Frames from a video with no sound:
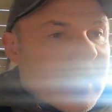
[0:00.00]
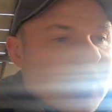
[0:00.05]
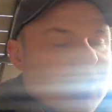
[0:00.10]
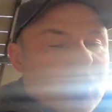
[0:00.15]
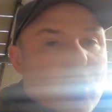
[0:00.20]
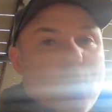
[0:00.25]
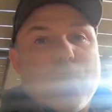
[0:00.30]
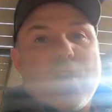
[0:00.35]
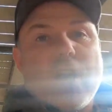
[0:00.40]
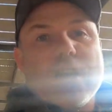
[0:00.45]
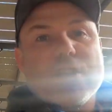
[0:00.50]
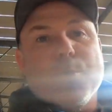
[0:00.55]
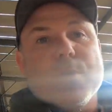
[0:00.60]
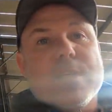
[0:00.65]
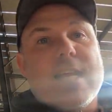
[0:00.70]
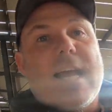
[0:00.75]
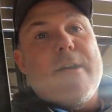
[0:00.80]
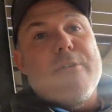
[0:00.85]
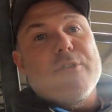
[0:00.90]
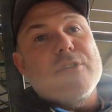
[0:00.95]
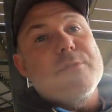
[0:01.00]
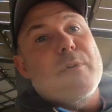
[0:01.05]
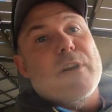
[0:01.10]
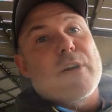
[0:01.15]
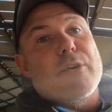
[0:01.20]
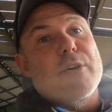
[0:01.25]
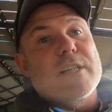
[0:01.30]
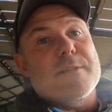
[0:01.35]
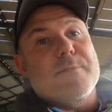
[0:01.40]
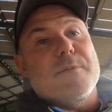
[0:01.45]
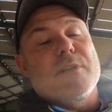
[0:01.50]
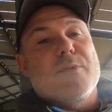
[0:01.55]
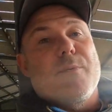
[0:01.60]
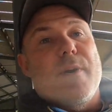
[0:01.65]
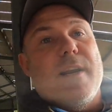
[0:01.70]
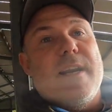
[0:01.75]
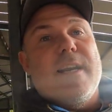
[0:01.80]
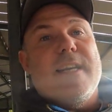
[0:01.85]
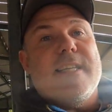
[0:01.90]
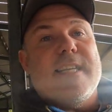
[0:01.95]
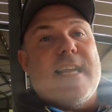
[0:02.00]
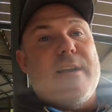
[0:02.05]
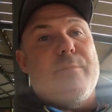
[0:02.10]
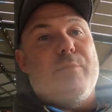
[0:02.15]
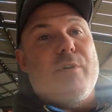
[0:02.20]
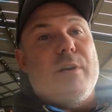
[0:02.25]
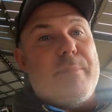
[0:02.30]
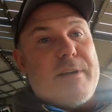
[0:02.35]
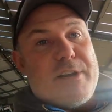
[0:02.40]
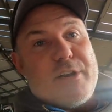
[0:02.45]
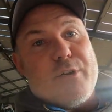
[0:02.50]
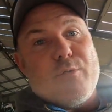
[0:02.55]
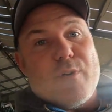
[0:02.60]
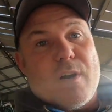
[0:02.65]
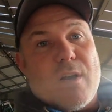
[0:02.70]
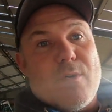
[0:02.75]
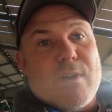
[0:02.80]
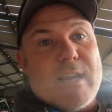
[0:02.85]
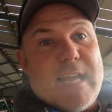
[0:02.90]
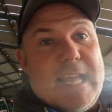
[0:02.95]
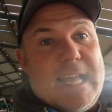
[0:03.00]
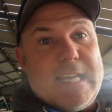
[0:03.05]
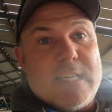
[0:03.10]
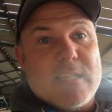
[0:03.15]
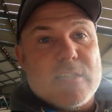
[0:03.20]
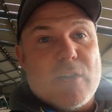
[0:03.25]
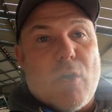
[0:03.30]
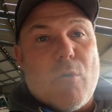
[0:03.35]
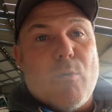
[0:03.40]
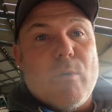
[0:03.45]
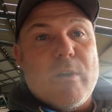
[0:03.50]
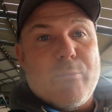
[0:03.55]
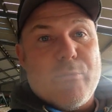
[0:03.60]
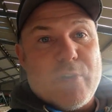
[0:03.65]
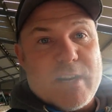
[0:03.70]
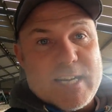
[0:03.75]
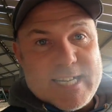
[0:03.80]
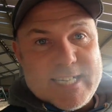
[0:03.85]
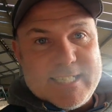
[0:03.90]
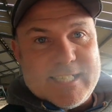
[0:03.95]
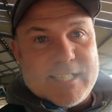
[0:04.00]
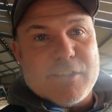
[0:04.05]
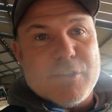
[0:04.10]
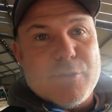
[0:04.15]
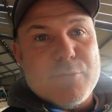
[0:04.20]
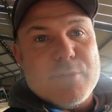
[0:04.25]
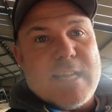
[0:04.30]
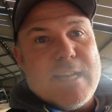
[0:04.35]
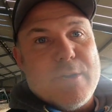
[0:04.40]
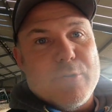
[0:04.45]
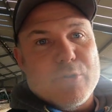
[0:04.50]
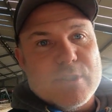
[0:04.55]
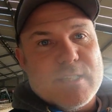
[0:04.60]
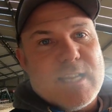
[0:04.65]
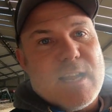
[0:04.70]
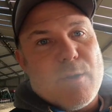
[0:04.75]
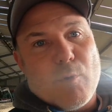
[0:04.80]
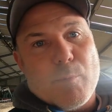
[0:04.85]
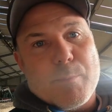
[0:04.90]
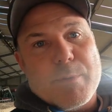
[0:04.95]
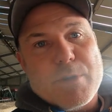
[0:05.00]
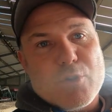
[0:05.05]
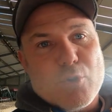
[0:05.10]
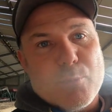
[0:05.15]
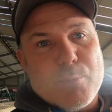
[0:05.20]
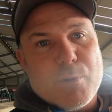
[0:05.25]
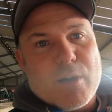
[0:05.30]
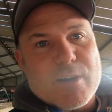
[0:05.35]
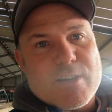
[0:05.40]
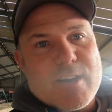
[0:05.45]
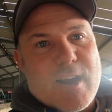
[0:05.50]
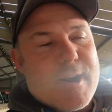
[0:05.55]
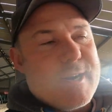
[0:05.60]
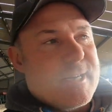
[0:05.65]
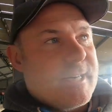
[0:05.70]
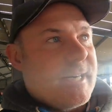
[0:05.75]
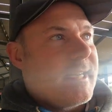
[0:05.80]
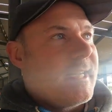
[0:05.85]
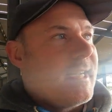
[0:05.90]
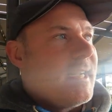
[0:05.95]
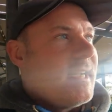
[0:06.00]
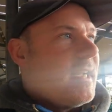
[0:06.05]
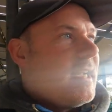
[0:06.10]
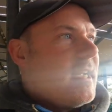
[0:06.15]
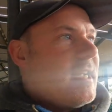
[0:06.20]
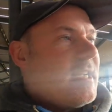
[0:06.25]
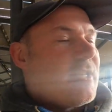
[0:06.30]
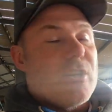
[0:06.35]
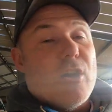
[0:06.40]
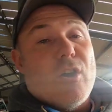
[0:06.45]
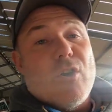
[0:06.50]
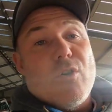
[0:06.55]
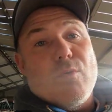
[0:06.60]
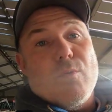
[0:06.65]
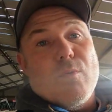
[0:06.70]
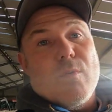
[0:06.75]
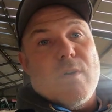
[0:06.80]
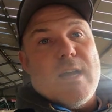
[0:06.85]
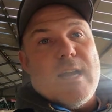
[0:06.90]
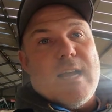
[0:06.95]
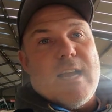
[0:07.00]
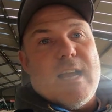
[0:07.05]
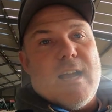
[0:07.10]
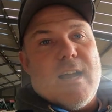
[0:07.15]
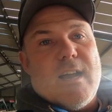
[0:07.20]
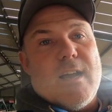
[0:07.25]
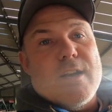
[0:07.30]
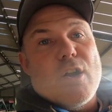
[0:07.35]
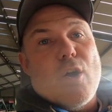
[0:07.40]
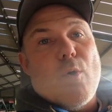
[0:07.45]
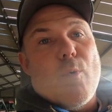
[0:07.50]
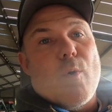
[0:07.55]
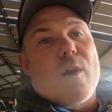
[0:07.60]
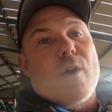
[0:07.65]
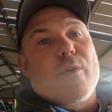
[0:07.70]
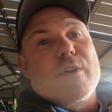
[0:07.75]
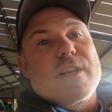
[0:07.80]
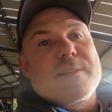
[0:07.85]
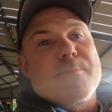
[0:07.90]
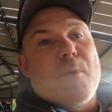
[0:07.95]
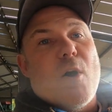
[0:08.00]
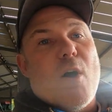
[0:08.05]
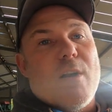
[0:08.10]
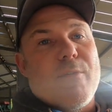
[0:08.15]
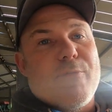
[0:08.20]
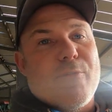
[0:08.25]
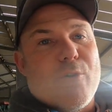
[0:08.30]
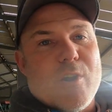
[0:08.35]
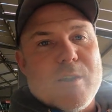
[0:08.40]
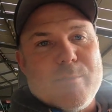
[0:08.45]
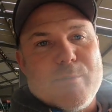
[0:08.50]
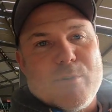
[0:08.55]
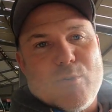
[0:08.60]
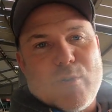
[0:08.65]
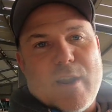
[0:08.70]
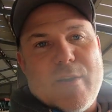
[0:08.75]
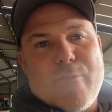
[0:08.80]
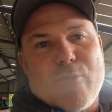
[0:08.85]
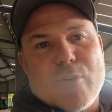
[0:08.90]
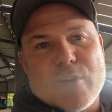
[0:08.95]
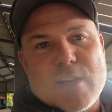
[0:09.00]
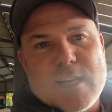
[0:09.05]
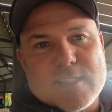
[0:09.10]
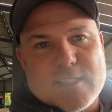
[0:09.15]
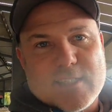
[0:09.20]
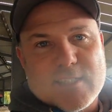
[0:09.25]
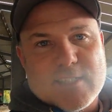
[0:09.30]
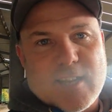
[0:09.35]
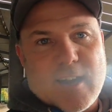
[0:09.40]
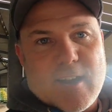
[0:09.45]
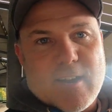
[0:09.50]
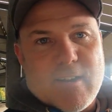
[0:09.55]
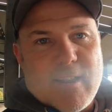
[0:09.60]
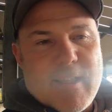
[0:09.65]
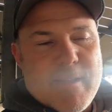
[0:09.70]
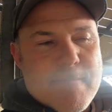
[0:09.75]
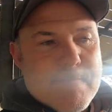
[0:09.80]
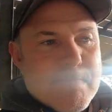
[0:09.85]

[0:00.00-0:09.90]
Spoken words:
So if we got to 1,000 by Christmas, we said we'd be doing okay. So if we can hit the 2,000, that would be double our target. So I know we're only small fry, but look, everyone has to start